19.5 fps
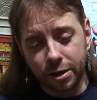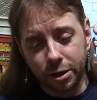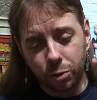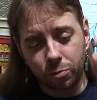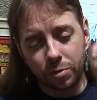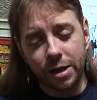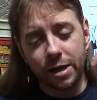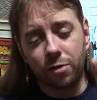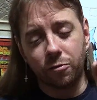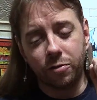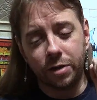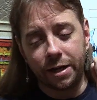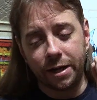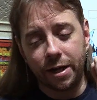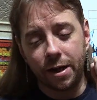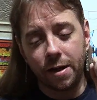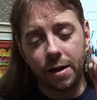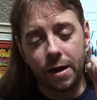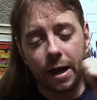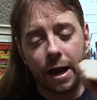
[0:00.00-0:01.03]
uniquely
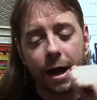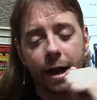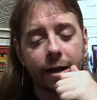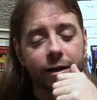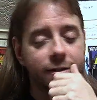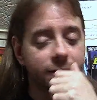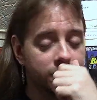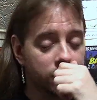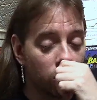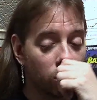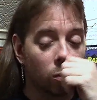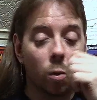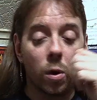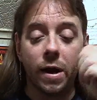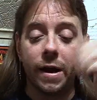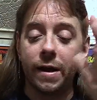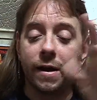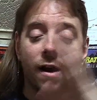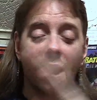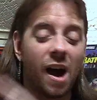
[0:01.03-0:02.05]
in its own
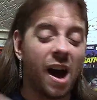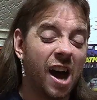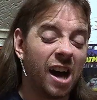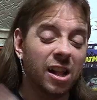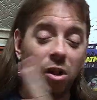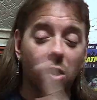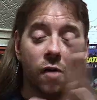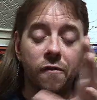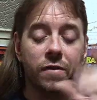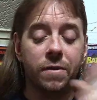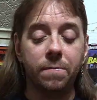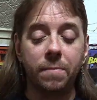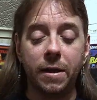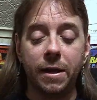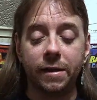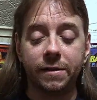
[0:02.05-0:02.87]
way. I love it.